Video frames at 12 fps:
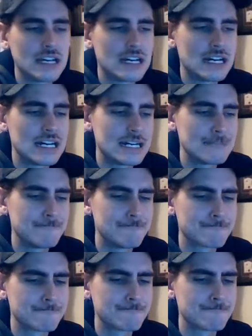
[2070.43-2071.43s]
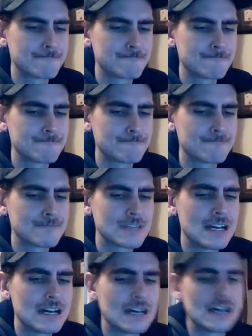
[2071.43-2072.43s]

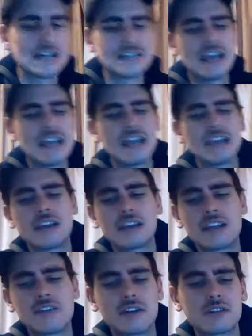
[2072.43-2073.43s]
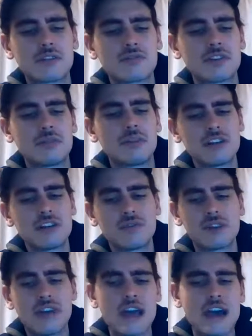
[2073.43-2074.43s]
0-5 day giving up the free plays.
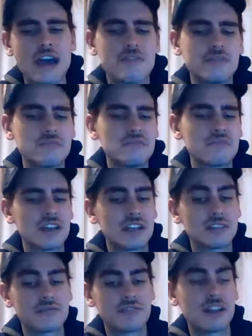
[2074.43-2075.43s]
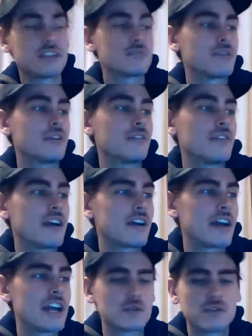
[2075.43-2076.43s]
We have. It's pretty rare,
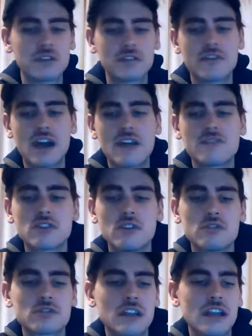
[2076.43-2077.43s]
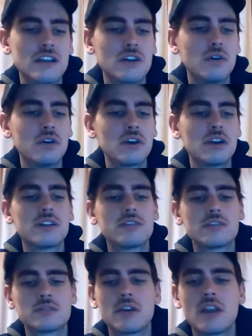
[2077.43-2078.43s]
guys. We've done 5 shows, and I know
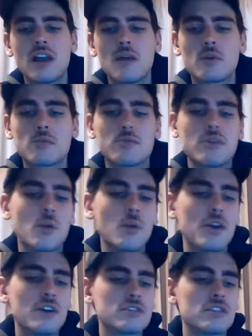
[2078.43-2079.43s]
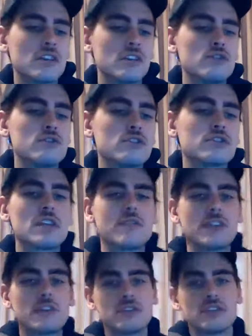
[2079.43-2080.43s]
there's been a lot more winners than losers
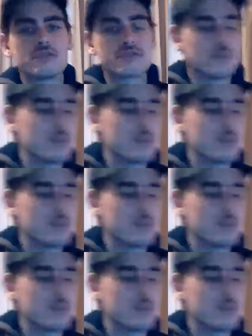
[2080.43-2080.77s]
giving out these free